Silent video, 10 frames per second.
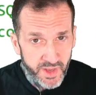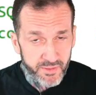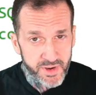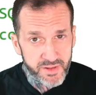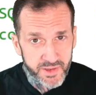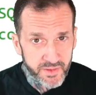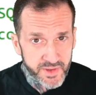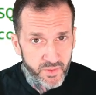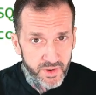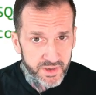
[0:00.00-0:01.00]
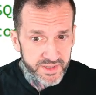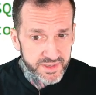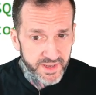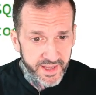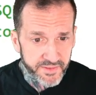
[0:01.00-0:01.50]
it really only
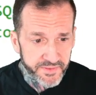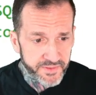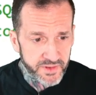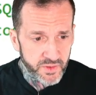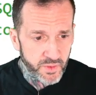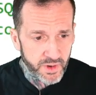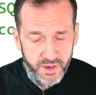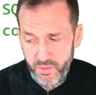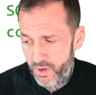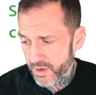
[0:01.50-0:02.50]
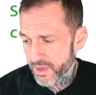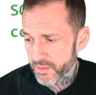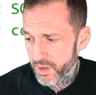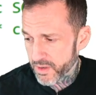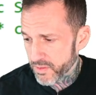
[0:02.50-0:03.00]
works if you are worried
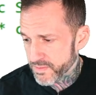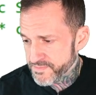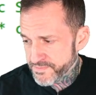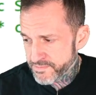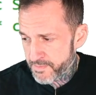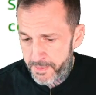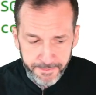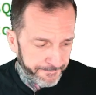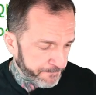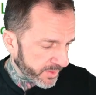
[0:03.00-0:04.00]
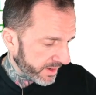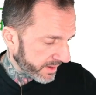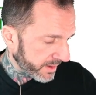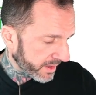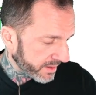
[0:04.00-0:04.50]
about
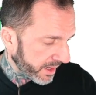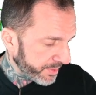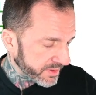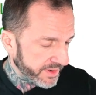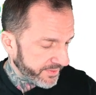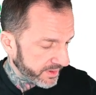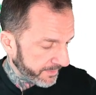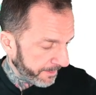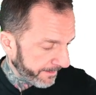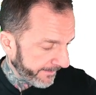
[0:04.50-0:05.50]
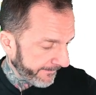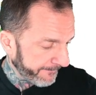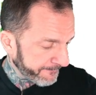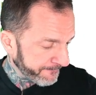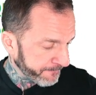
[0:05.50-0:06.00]
uh, a couple different
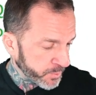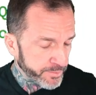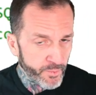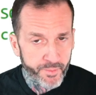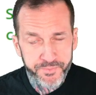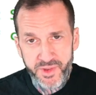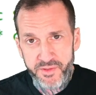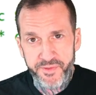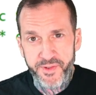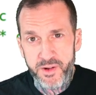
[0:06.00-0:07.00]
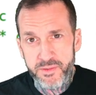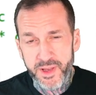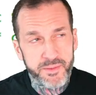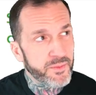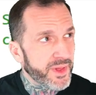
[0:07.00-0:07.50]
um, fault,
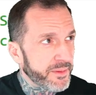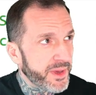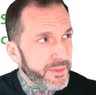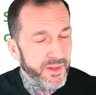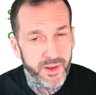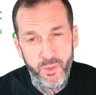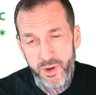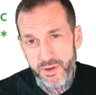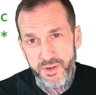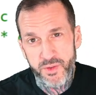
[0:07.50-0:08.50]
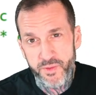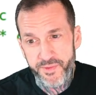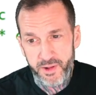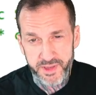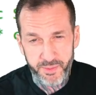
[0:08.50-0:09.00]
like like maybe like one or two
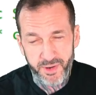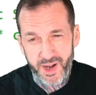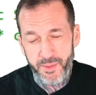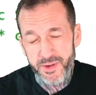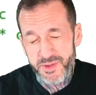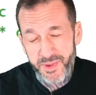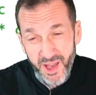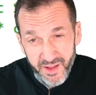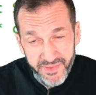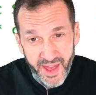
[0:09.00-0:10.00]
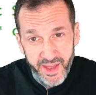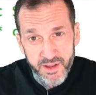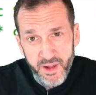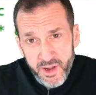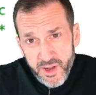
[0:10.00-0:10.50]
faulty parameters. Beyond that,